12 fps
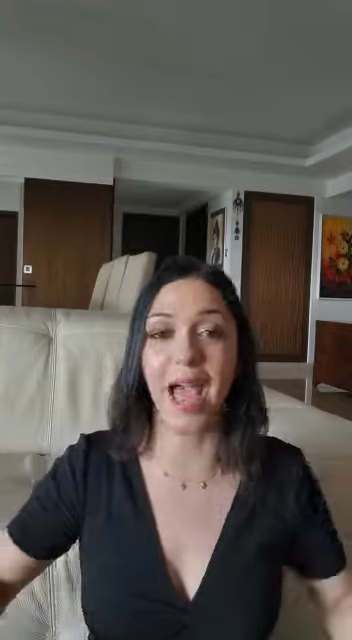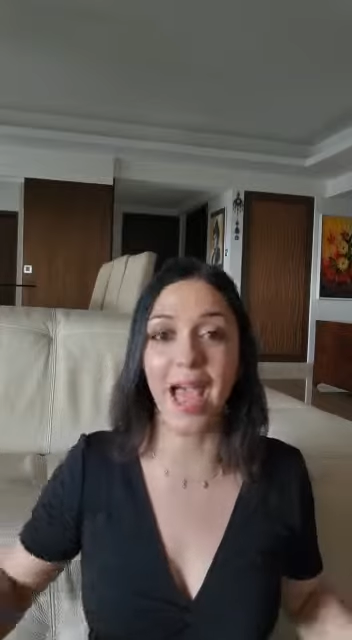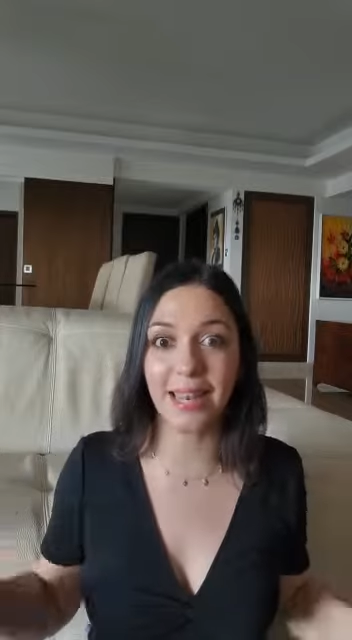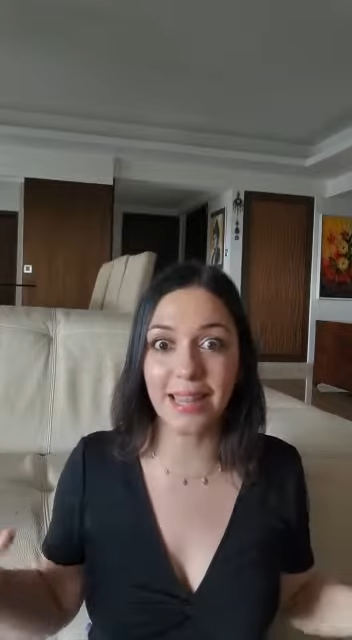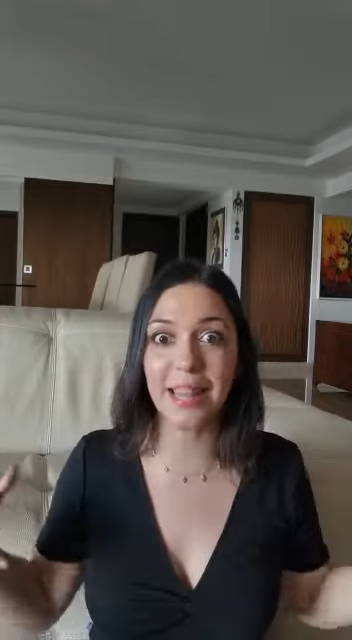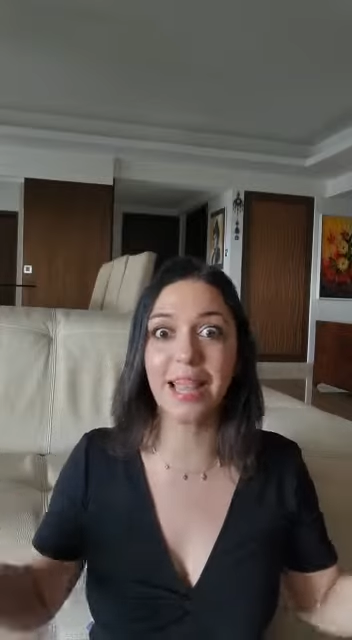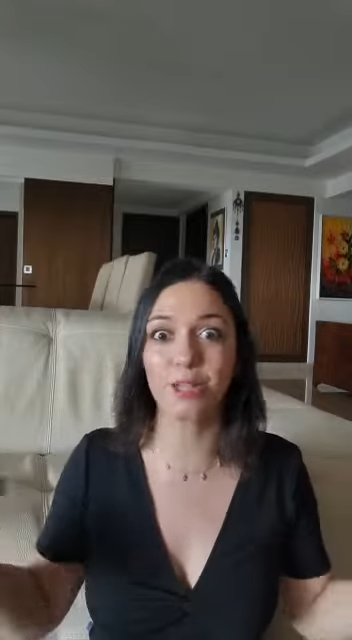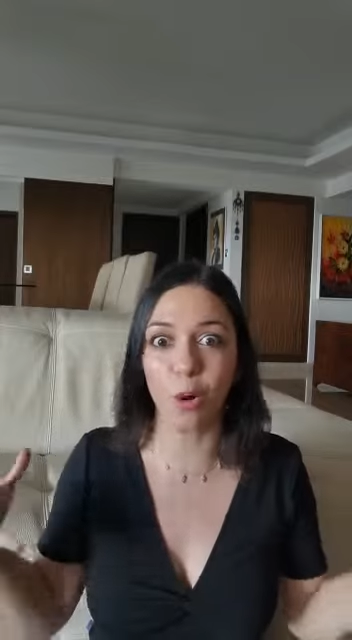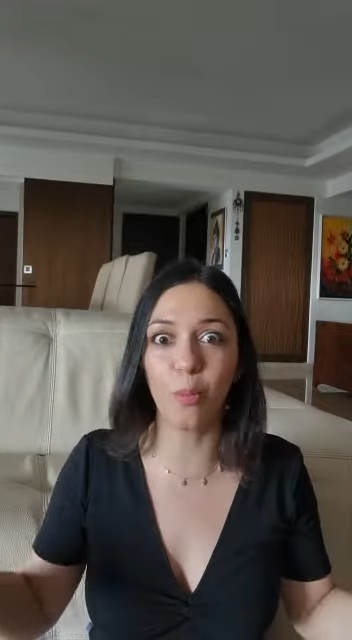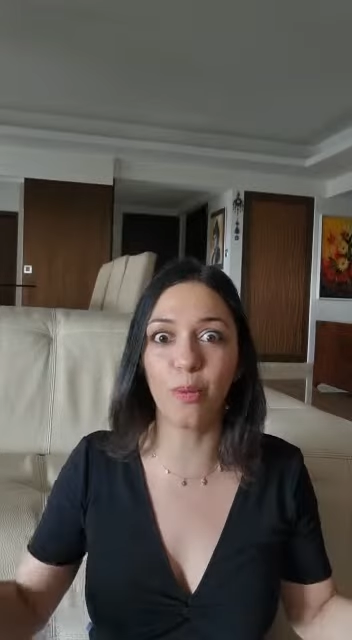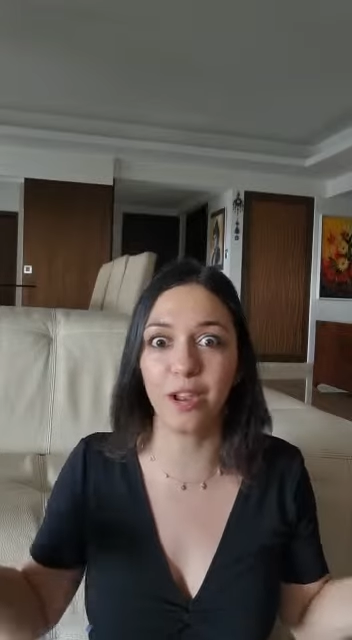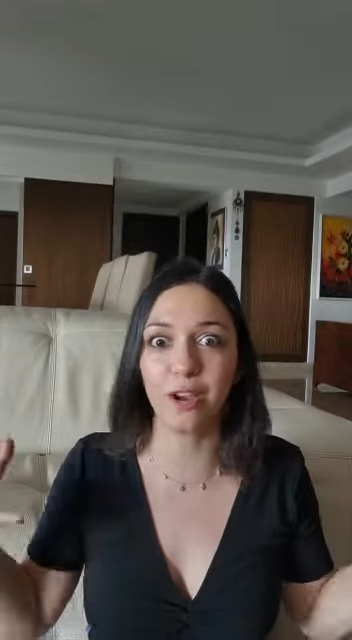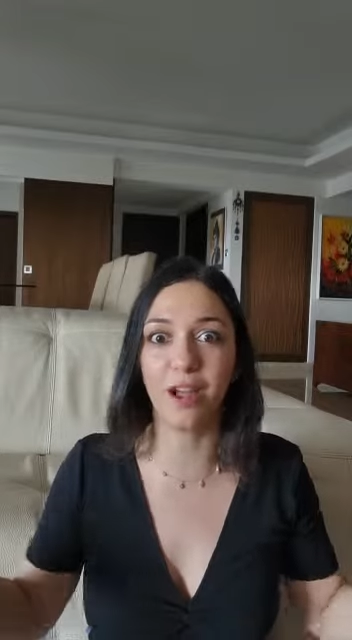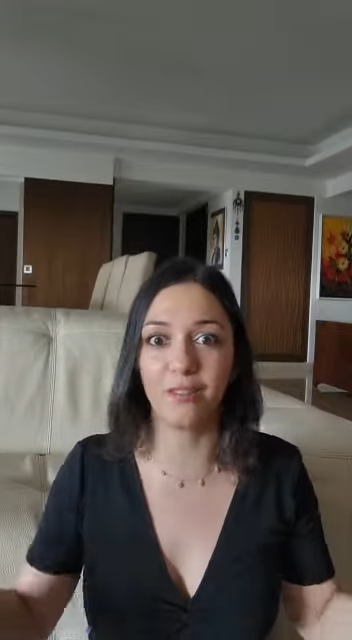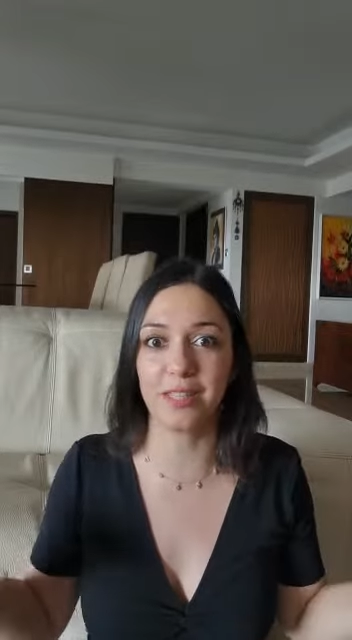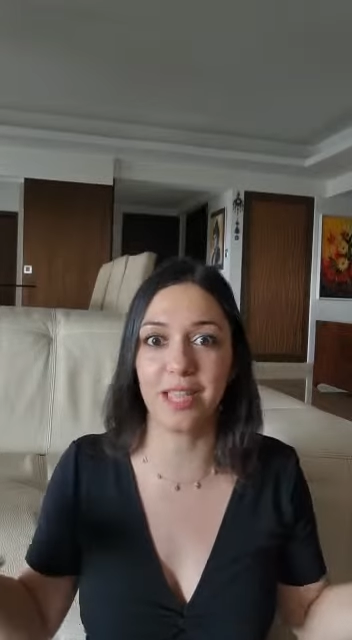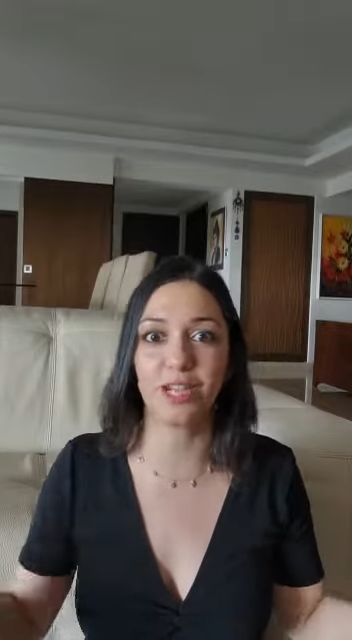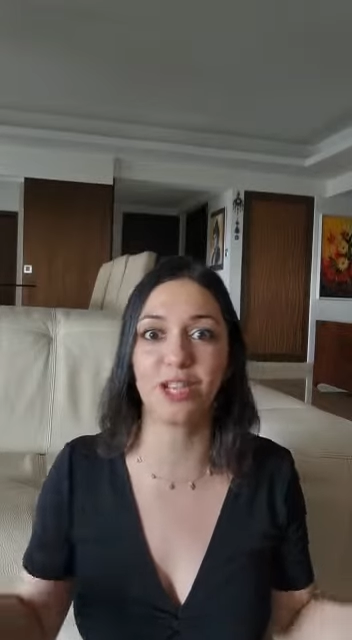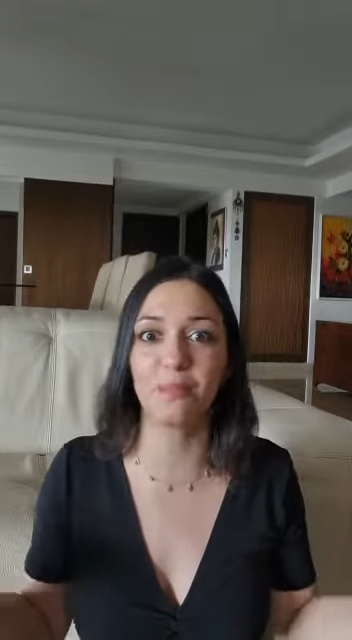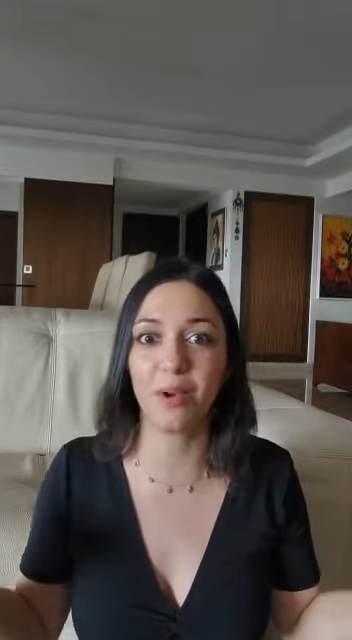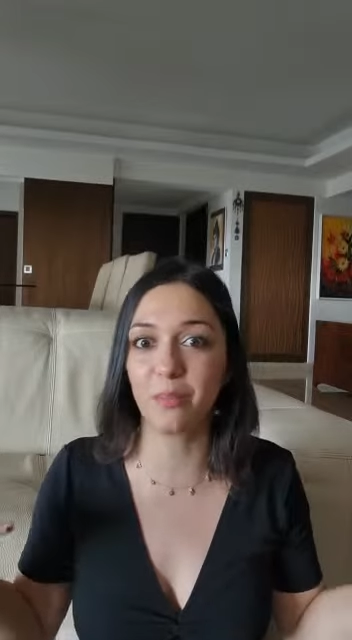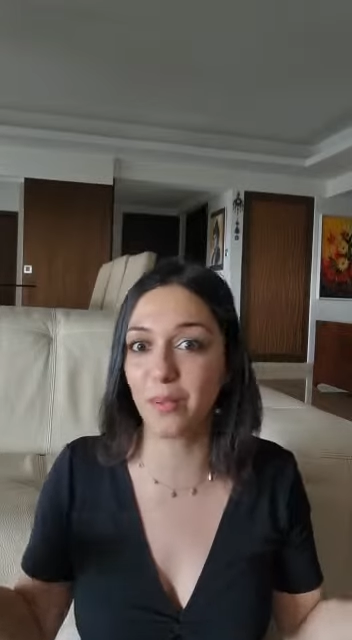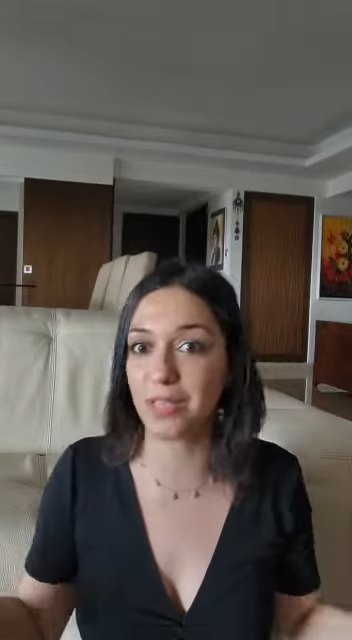and let's open a conversation about